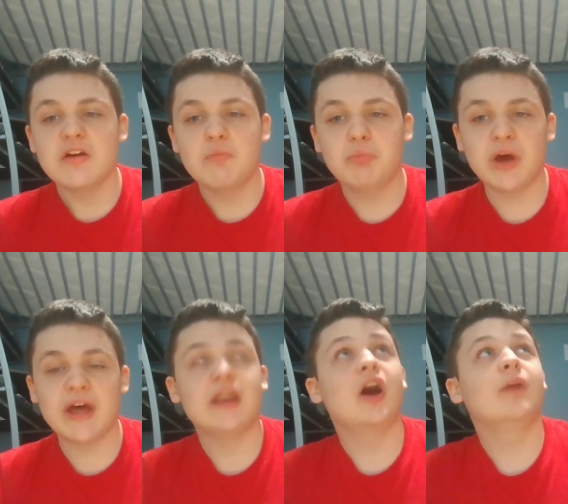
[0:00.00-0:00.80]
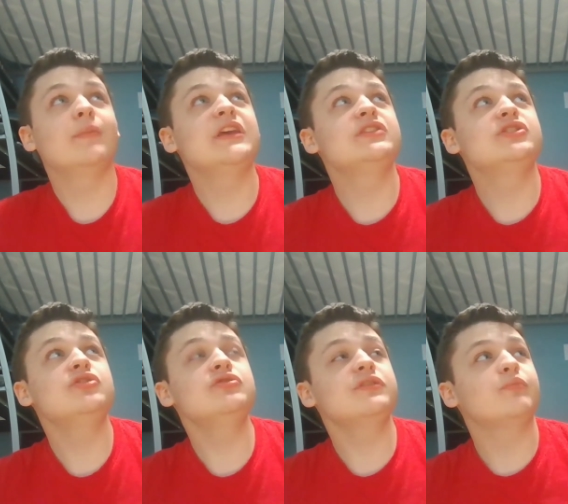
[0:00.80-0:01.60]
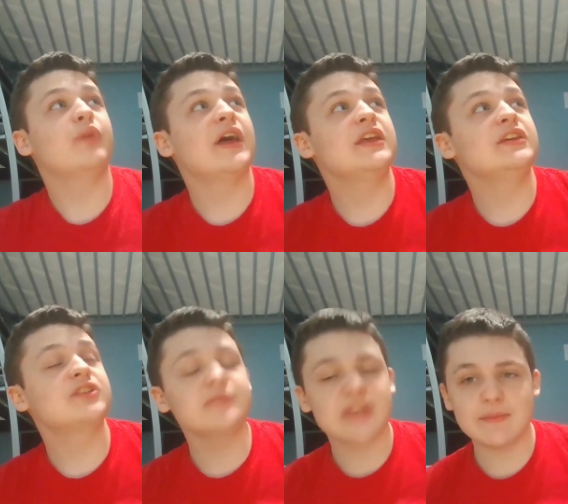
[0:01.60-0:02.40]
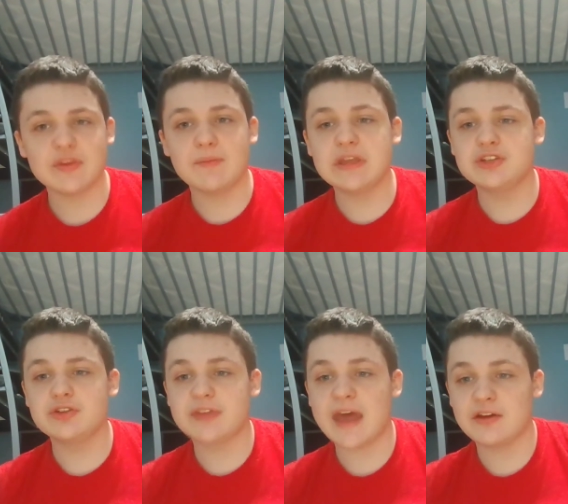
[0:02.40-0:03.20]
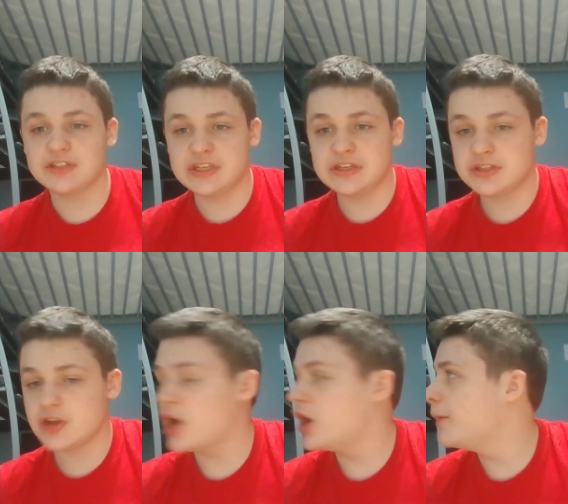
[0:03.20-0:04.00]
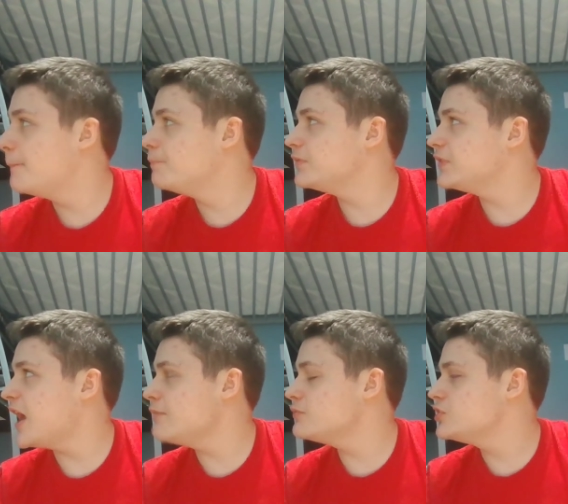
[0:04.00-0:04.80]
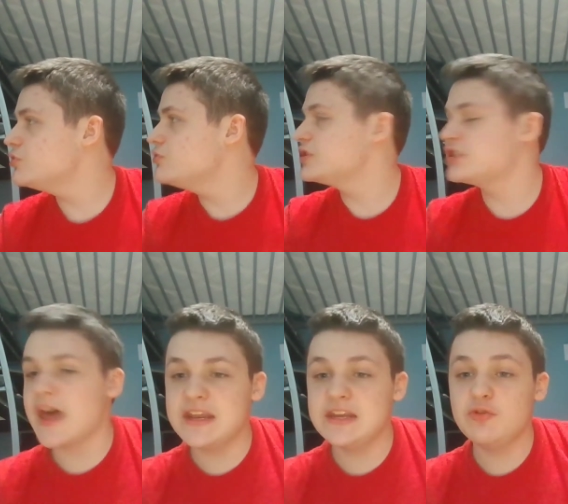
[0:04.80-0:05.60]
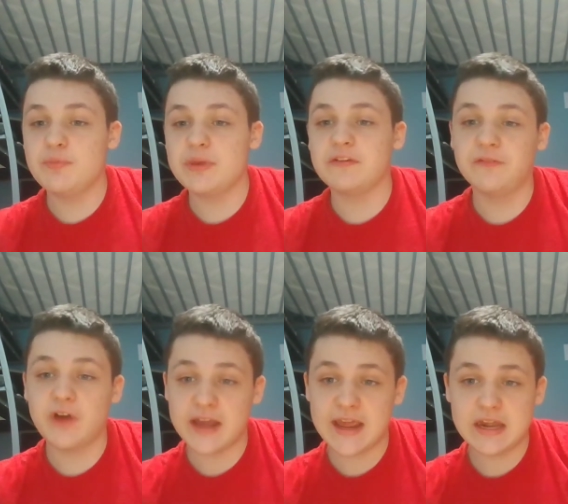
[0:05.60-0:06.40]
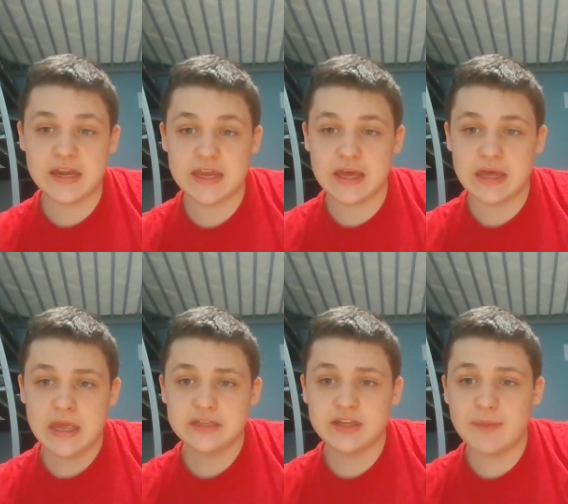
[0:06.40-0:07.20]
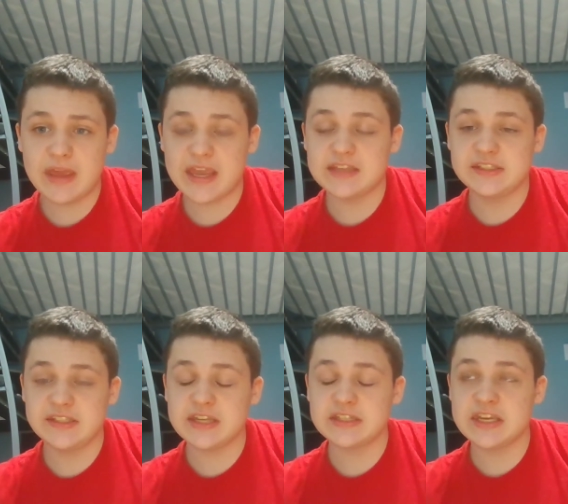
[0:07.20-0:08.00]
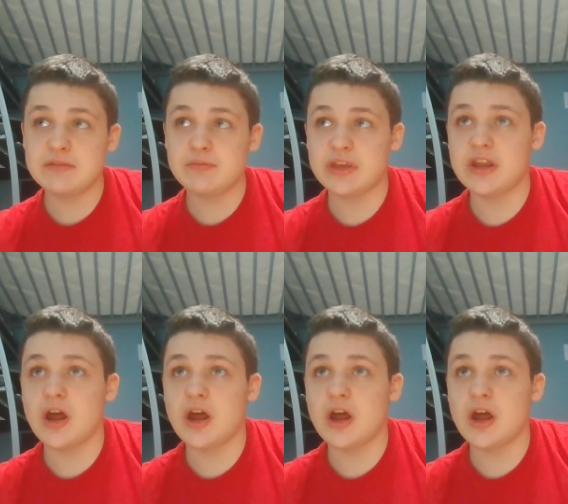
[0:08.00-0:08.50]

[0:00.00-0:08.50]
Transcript: But sometime in the mid-2000s, M2 decided it would be a fun idea to make a 16-bit